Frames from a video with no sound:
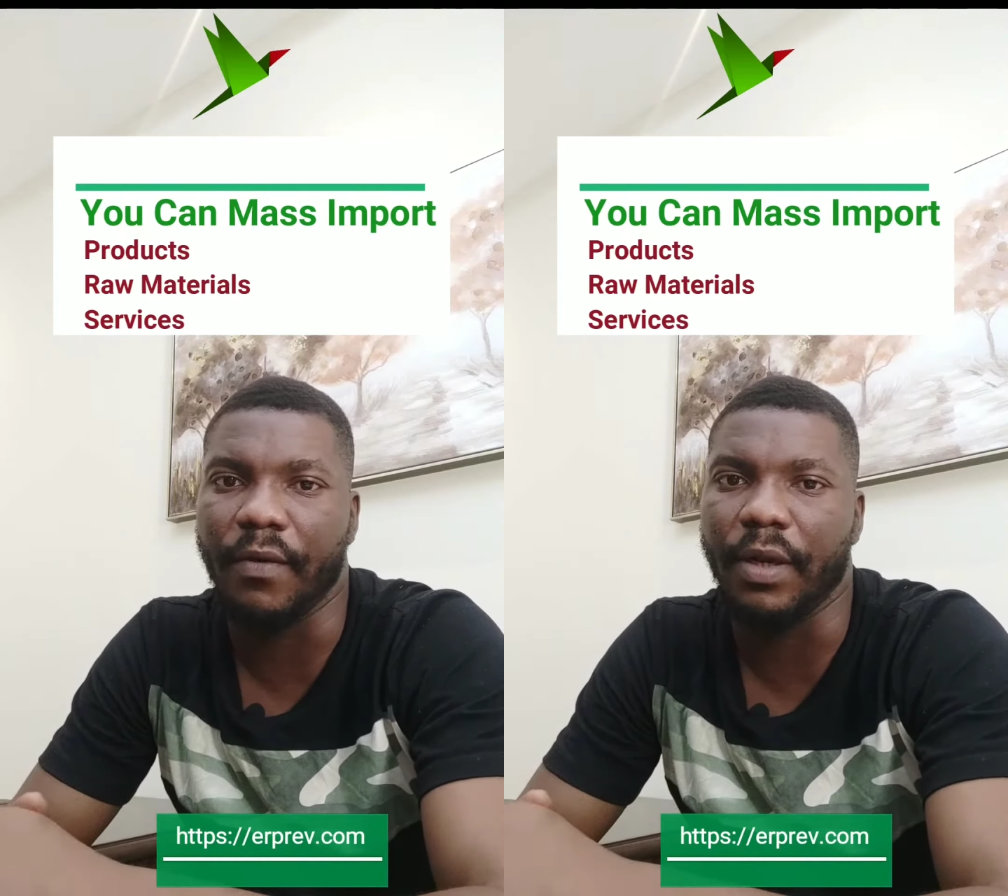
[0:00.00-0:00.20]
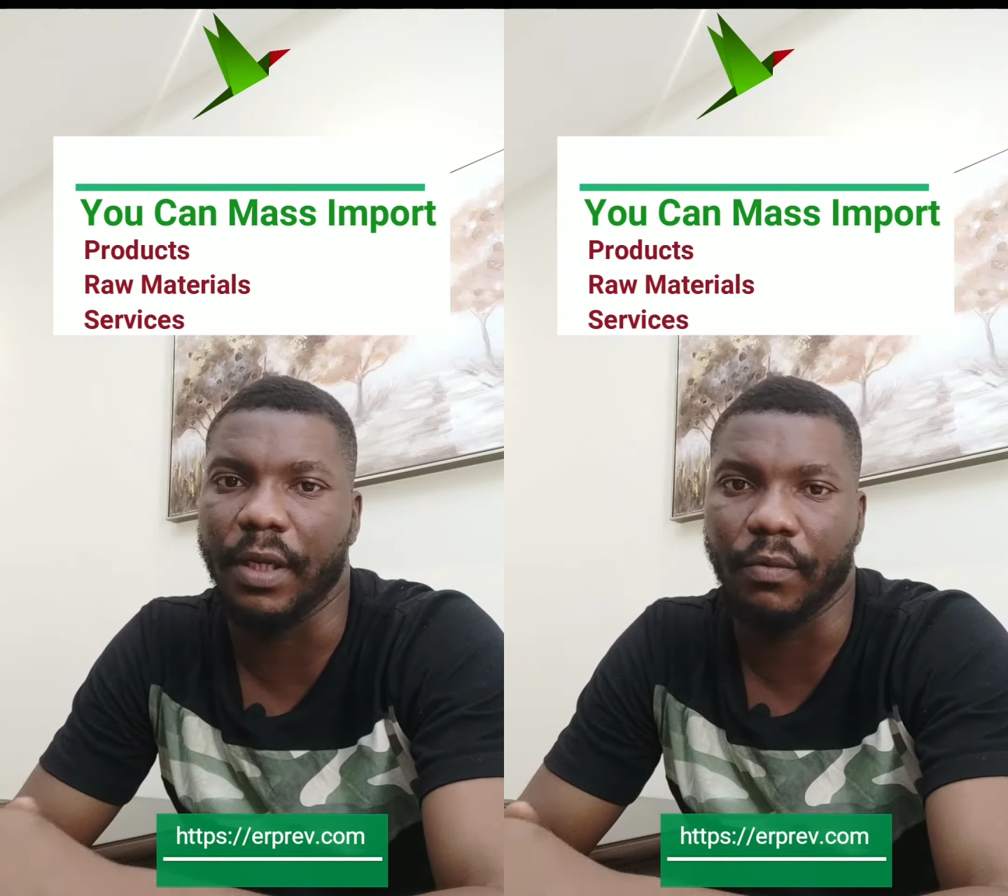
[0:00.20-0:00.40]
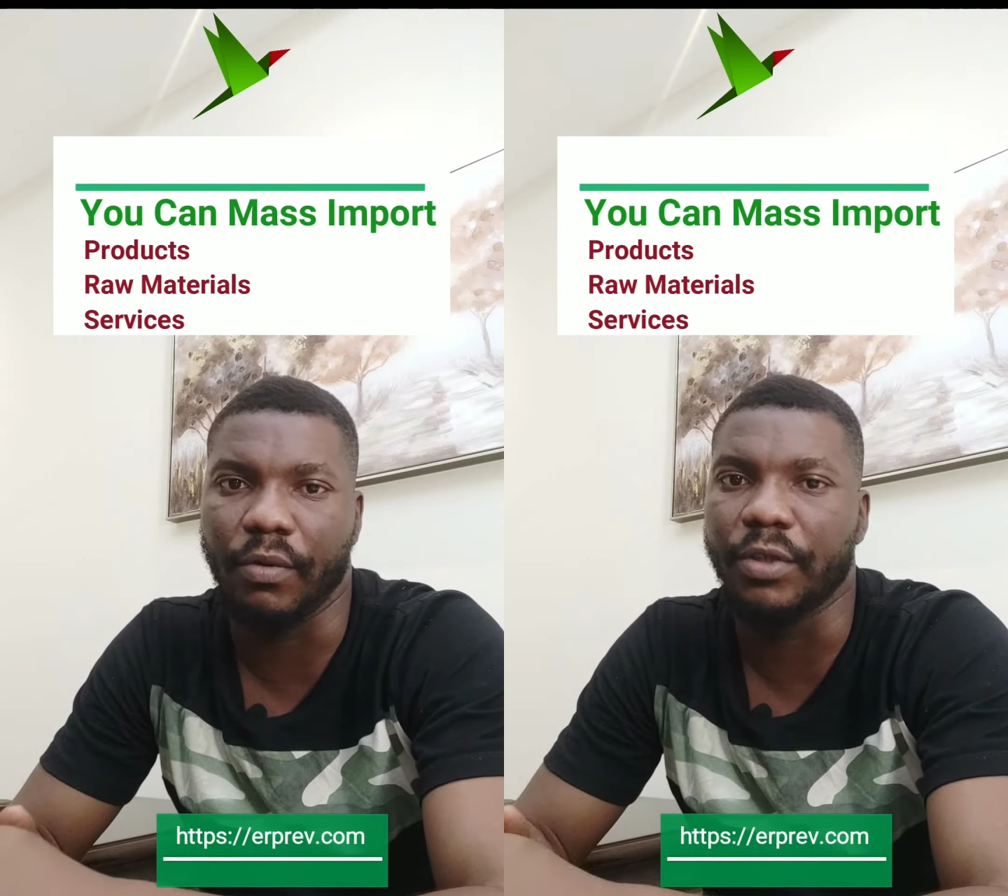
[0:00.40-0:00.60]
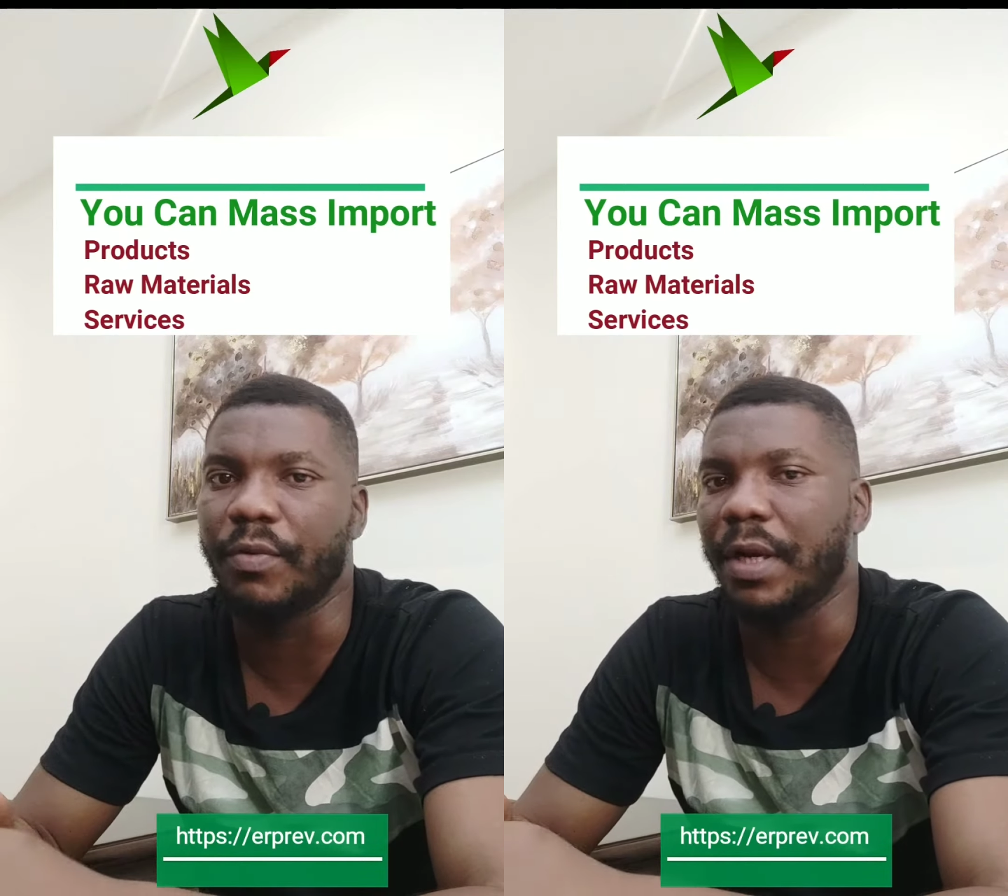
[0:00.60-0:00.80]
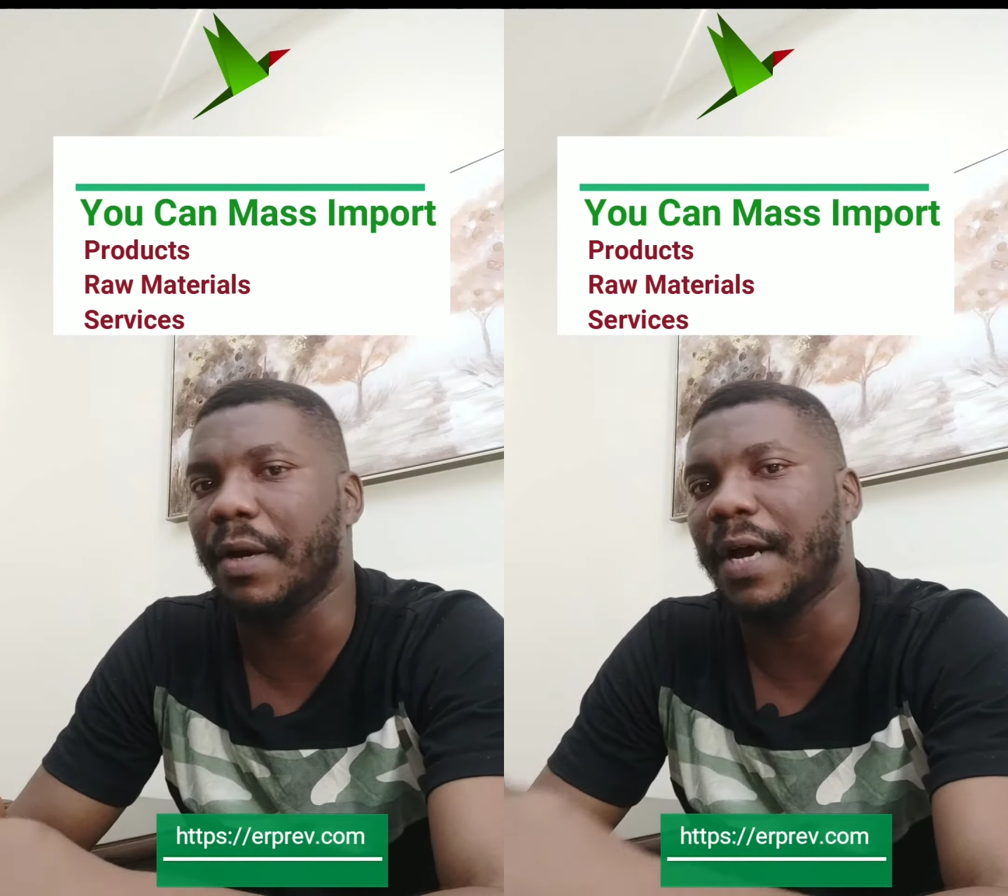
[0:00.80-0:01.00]
all at once
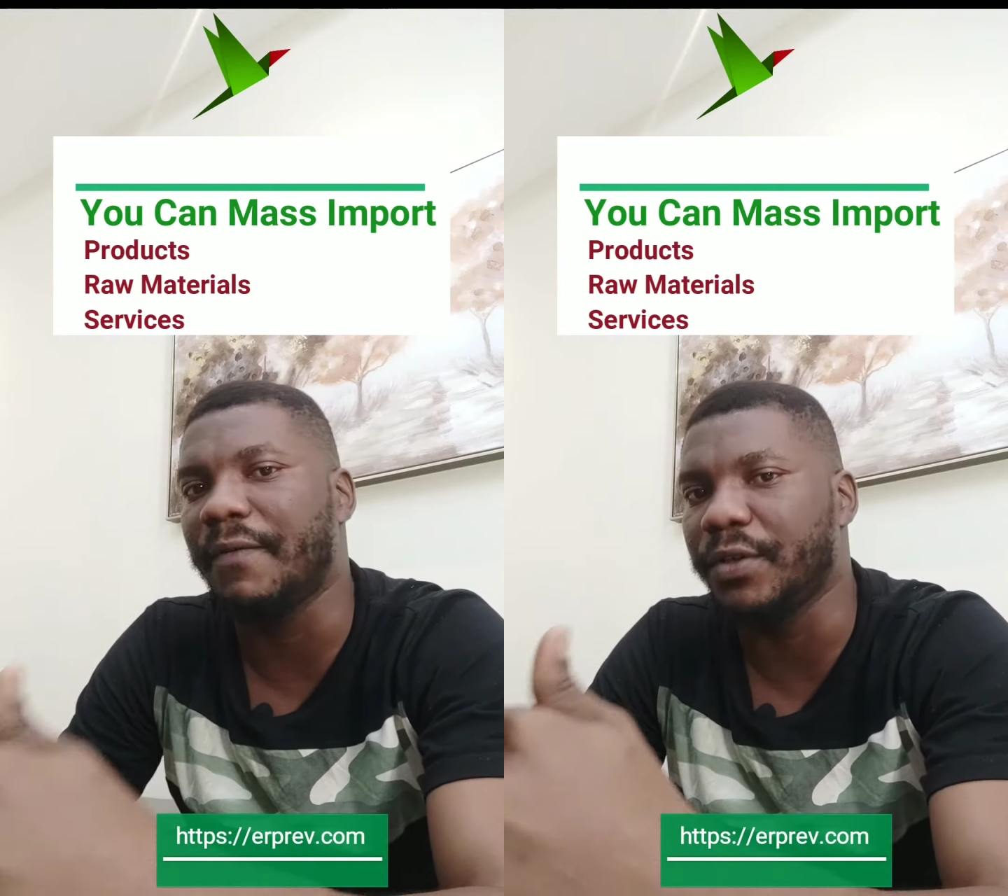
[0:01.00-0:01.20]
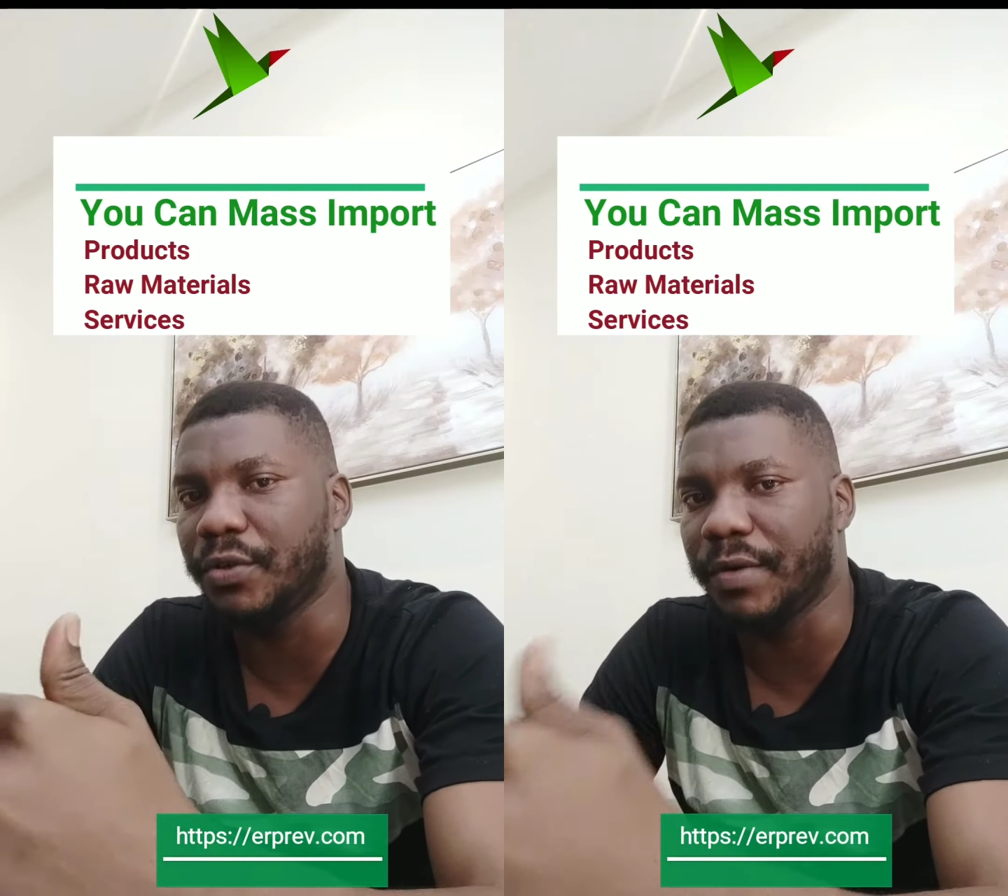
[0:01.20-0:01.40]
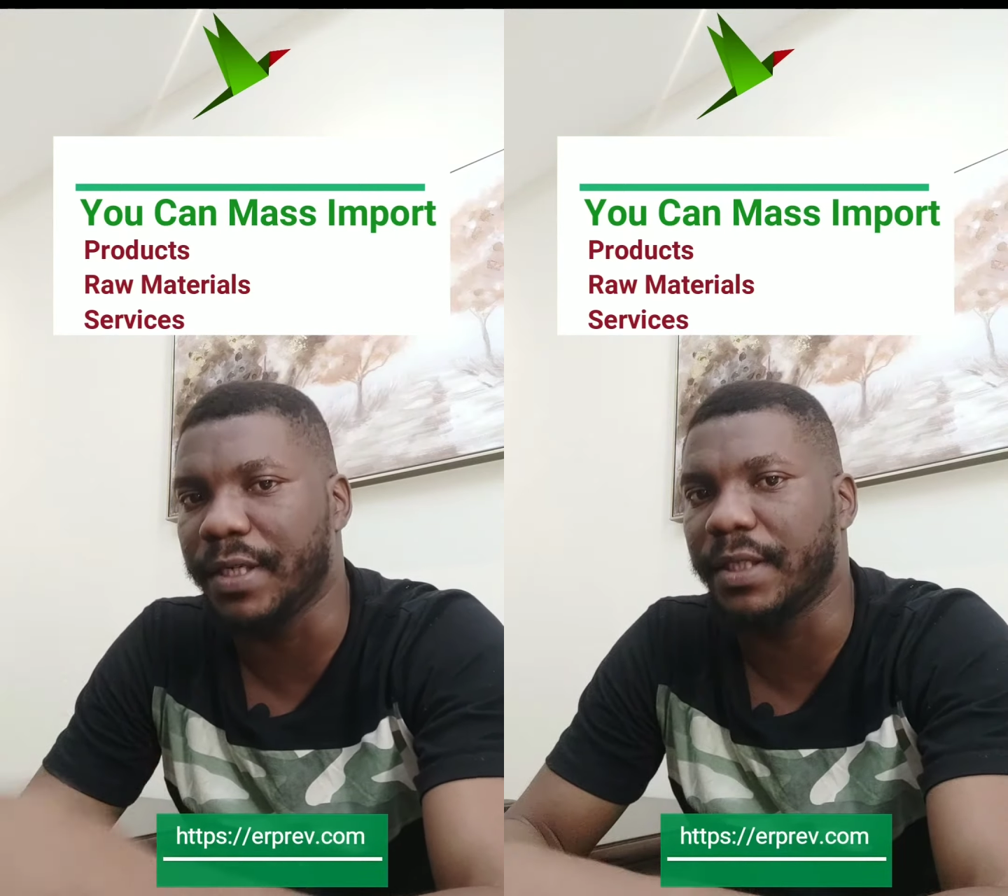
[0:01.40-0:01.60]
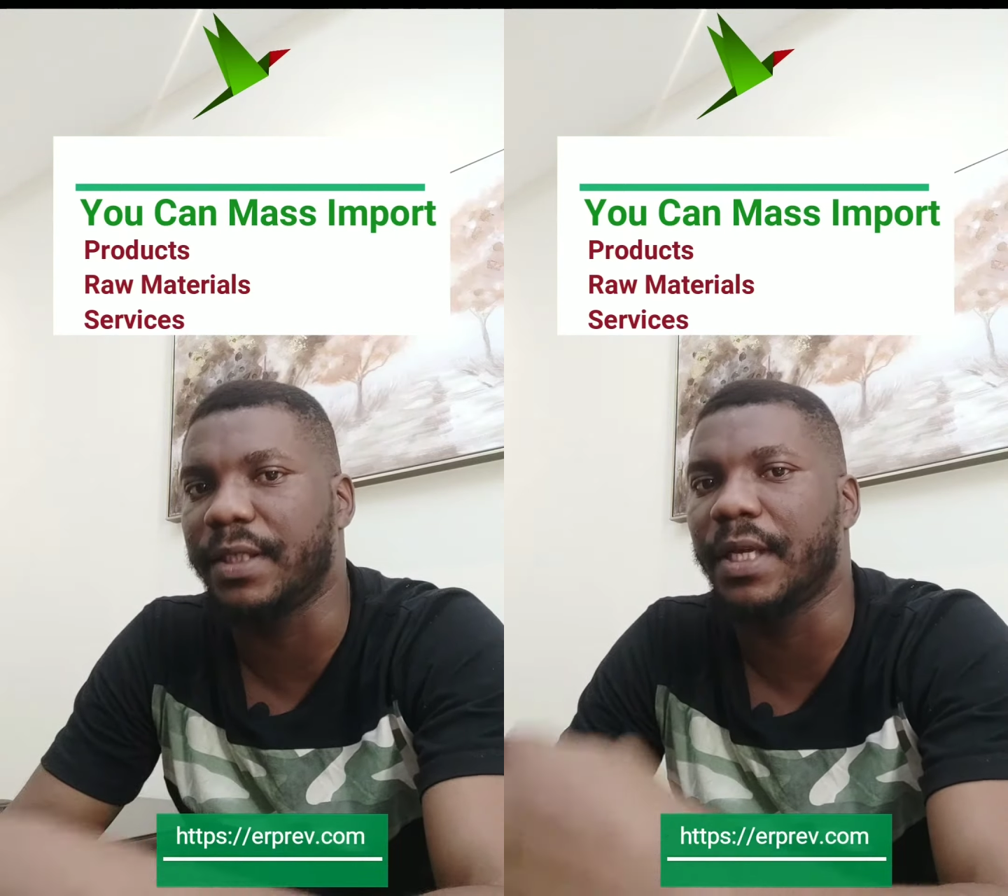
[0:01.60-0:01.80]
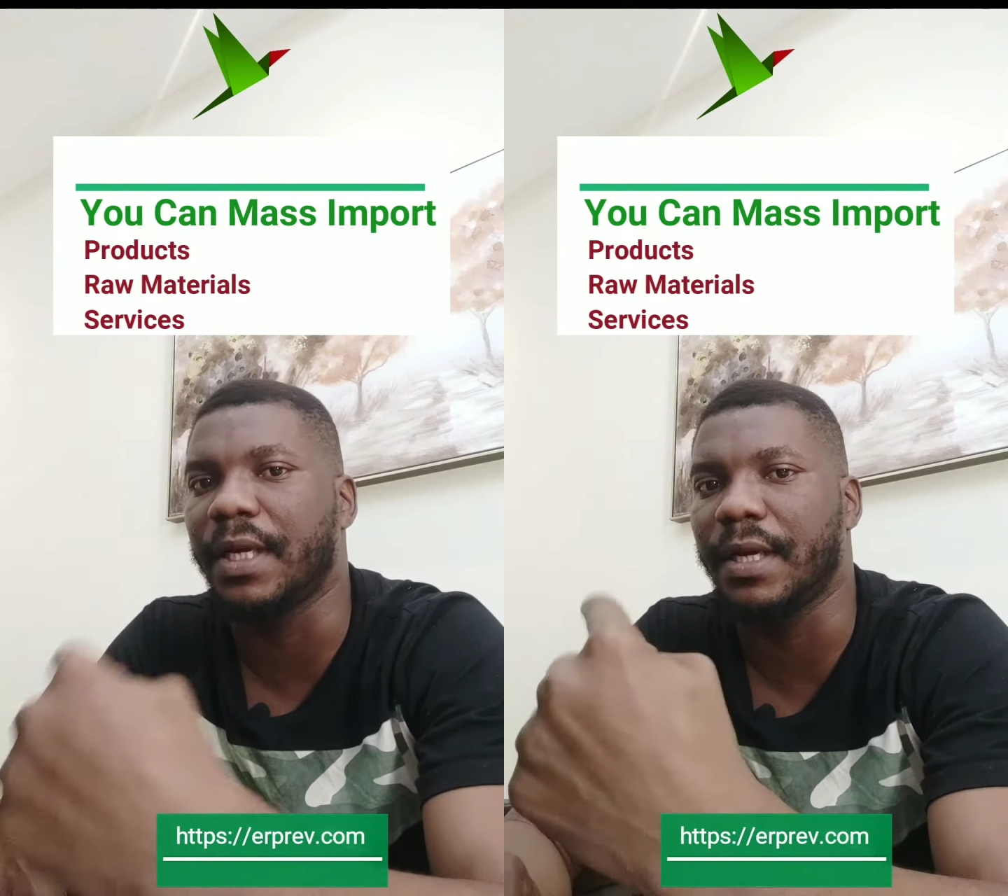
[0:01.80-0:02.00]
without having to
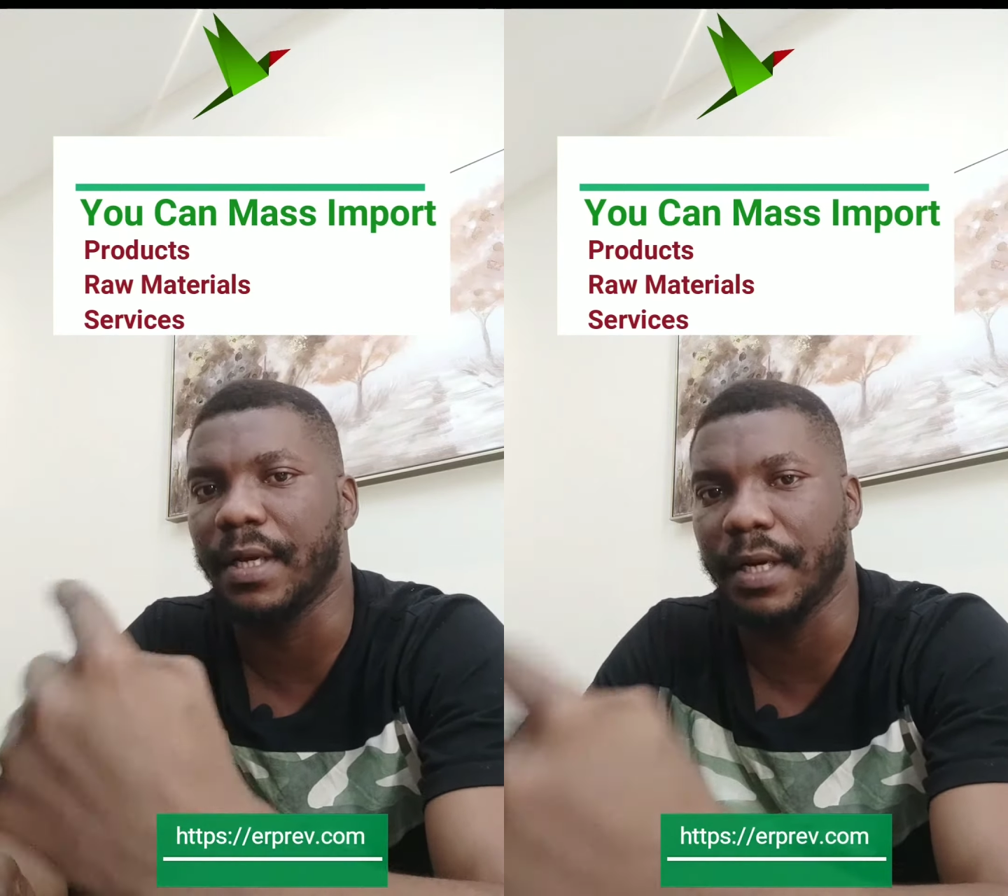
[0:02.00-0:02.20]
register